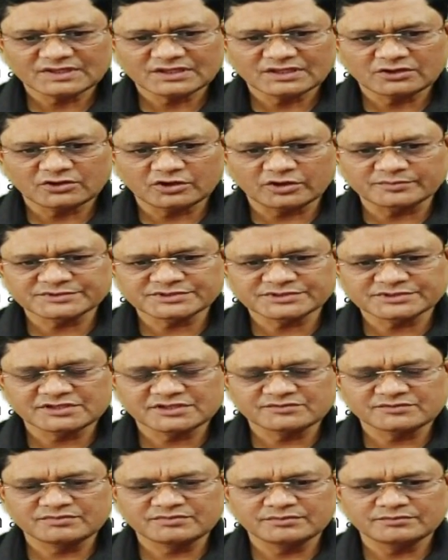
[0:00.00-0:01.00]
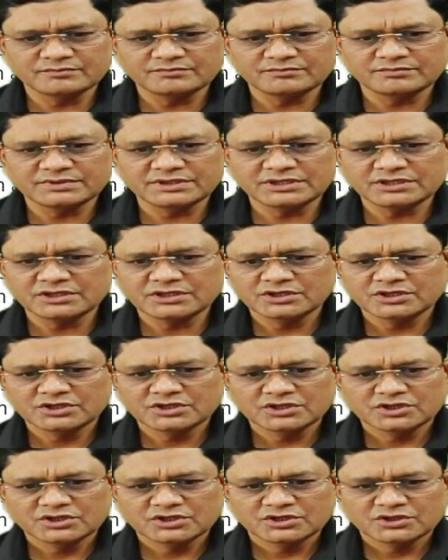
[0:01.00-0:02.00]
Option is B.
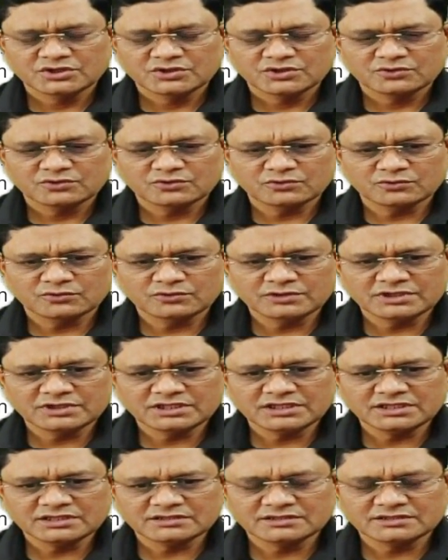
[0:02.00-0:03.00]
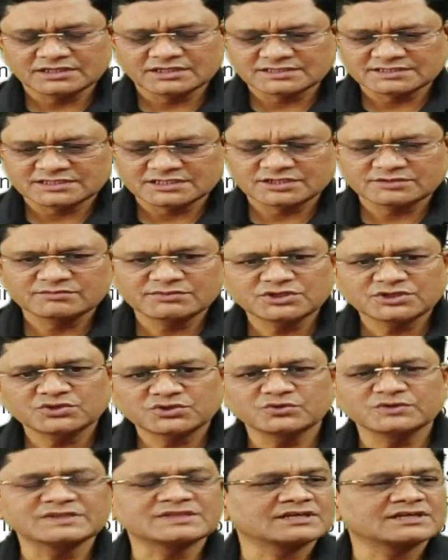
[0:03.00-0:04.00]
Only the statement
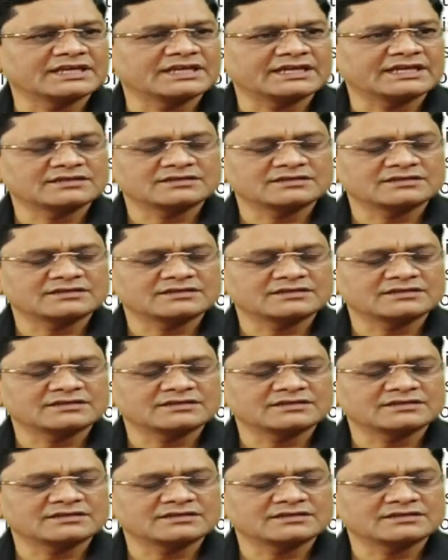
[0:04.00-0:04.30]
two is correct.